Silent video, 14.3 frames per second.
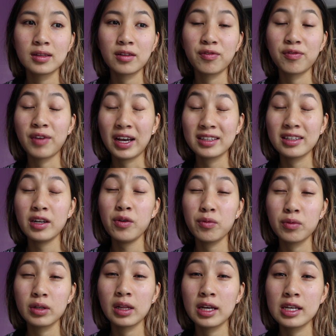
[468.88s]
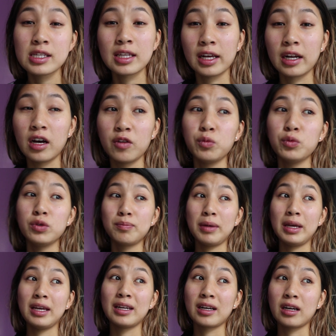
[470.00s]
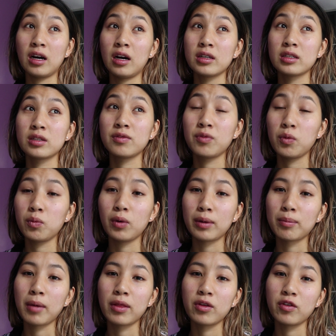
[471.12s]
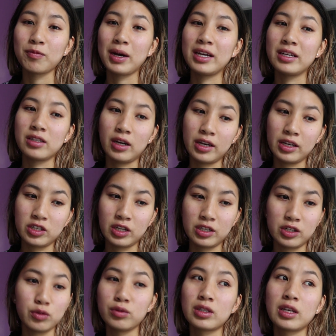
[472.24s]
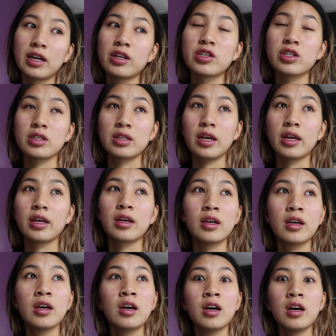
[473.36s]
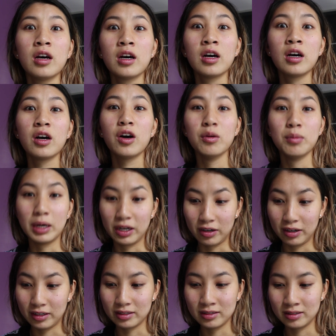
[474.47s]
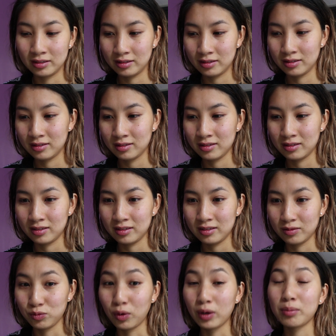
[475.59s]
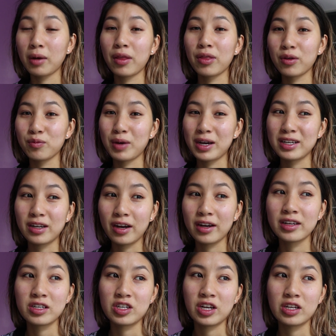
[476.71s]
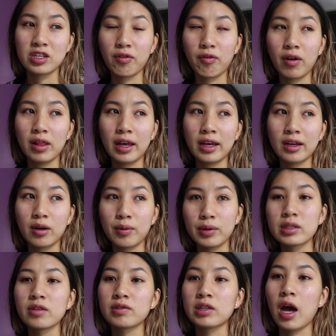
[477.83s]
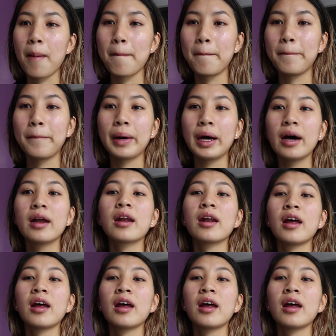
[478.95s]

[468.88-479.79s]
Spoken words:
The fact that I realized that I would be in a cast for 1 month of my entire exchange, it was kind of just like, oh my god, 1 month of my entire exchange. It felt like a waste of time, but